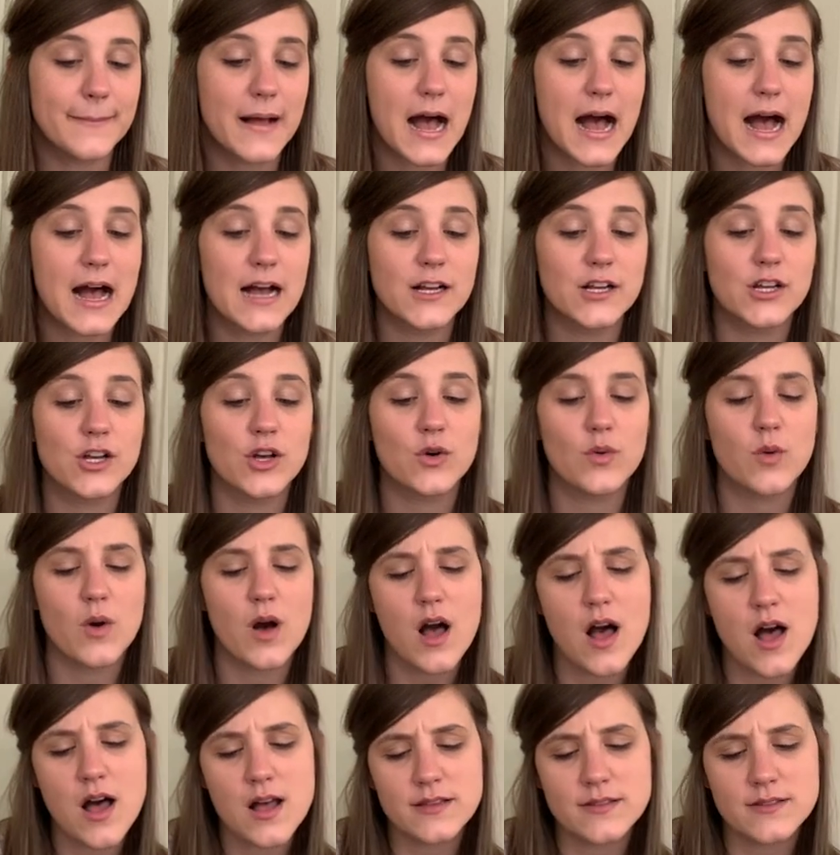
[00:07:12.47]
I go
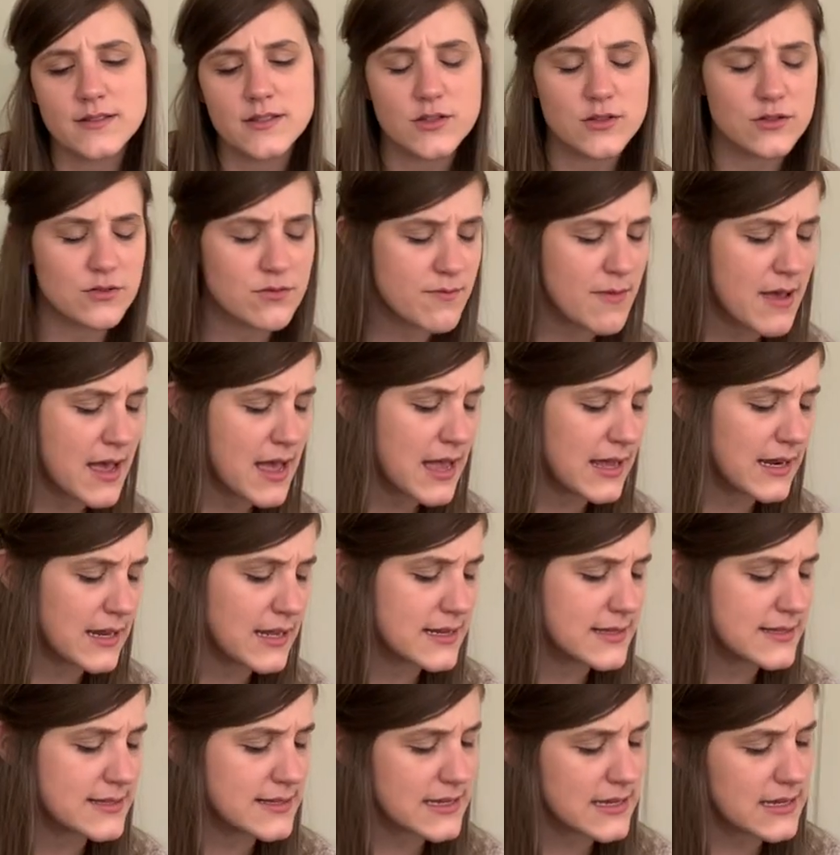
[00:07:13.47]
on too
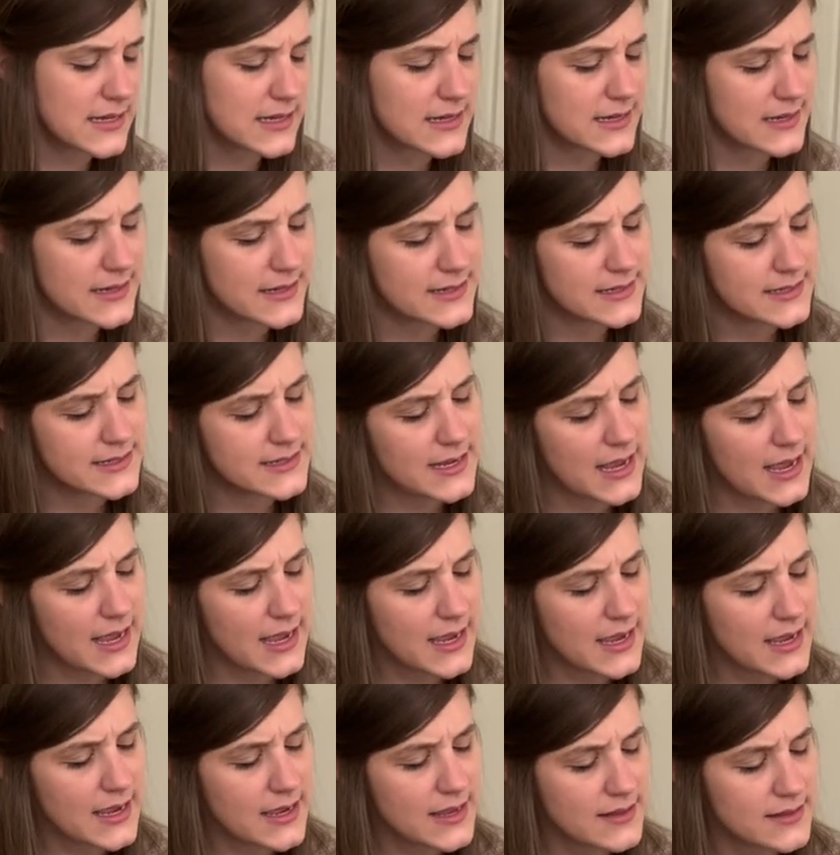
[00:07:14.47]
many C
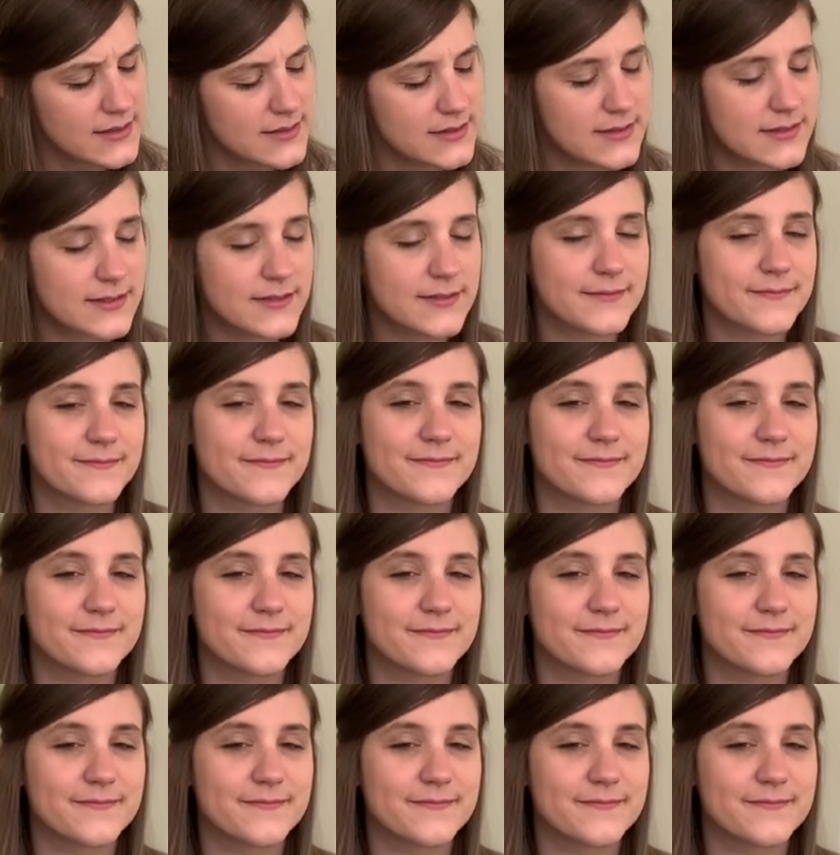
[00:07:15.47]
dates,